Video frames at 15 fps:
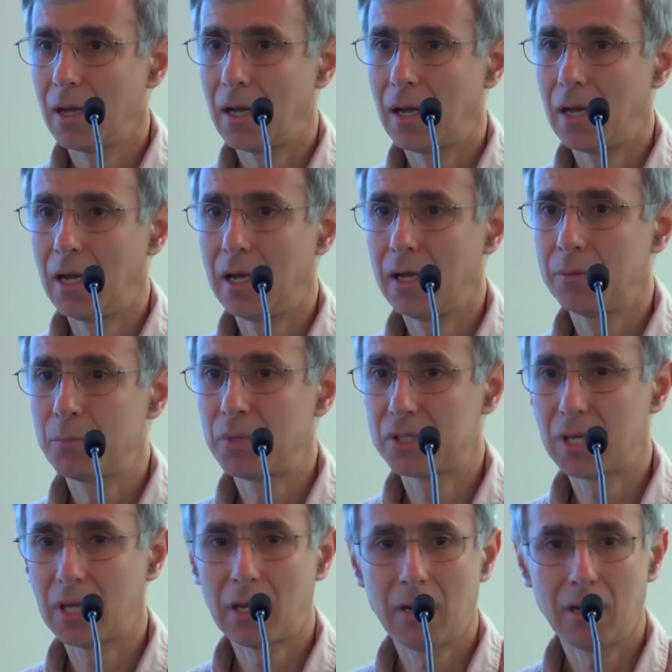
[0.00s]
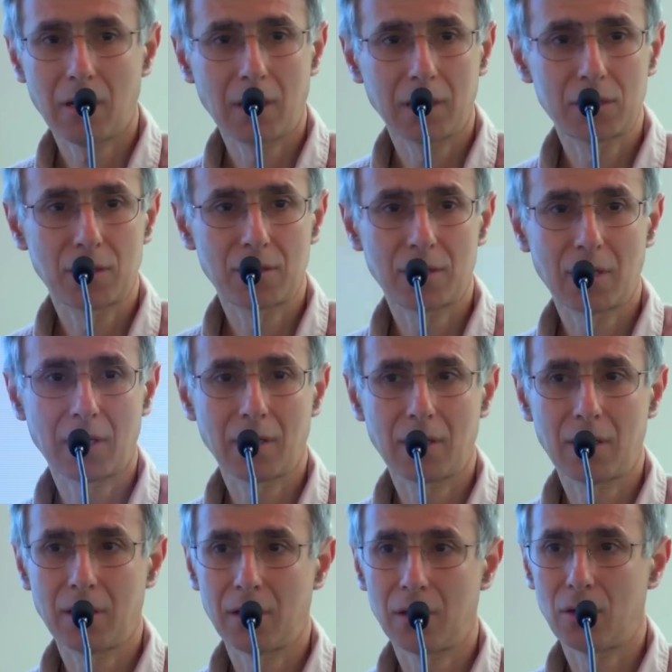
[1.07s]
And particularly, I'd like to thank
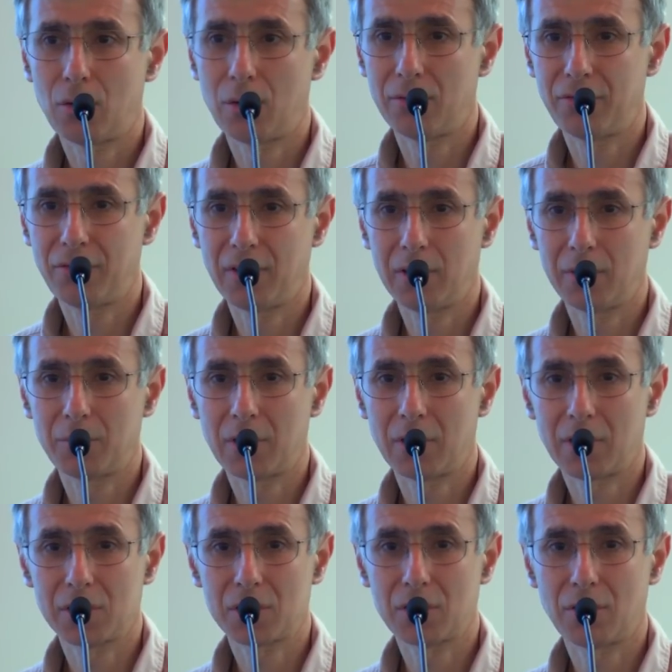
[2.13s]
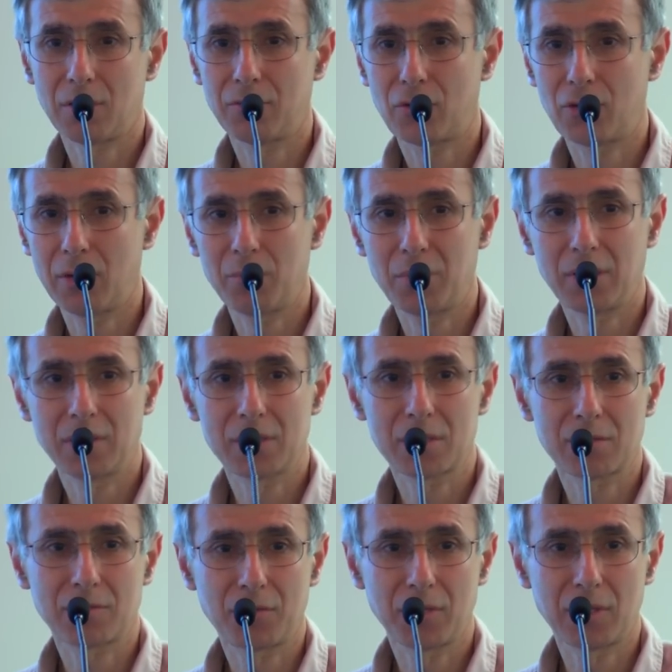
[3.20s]
Juan Felipe Carrasco of Greenpeace
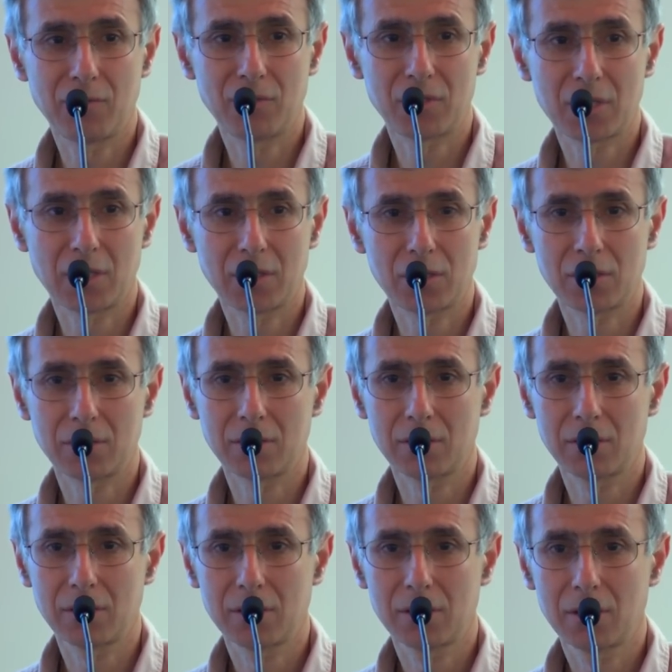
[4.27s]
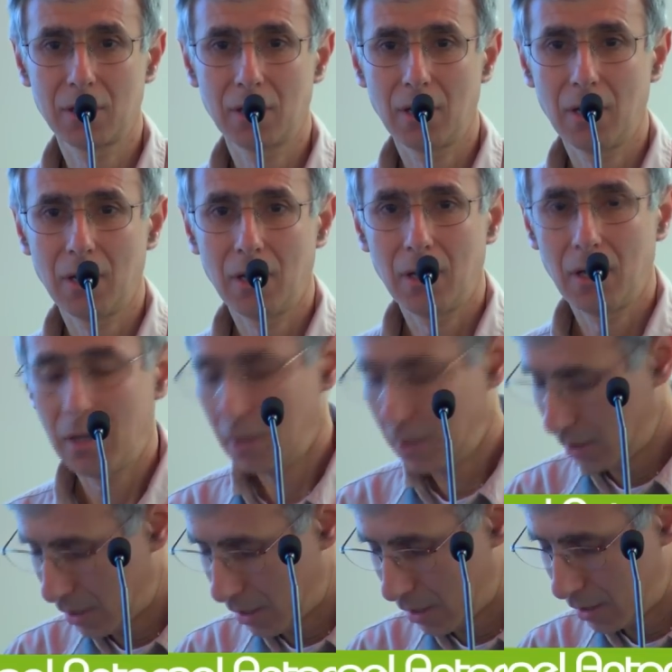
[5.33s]
for the invitation.
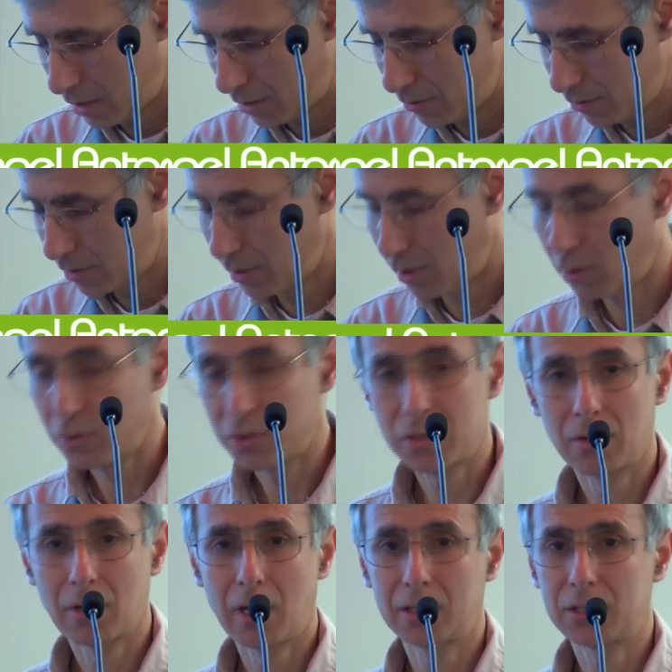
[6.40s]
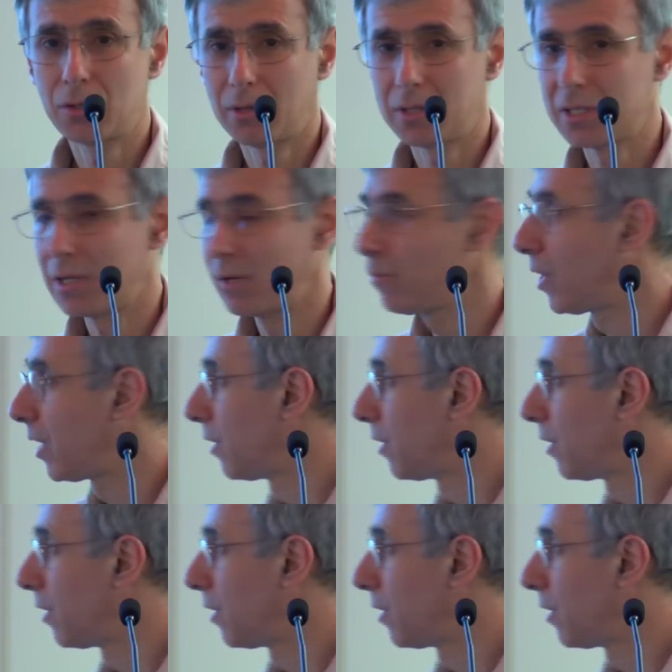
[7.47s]
And I'd also like to extend my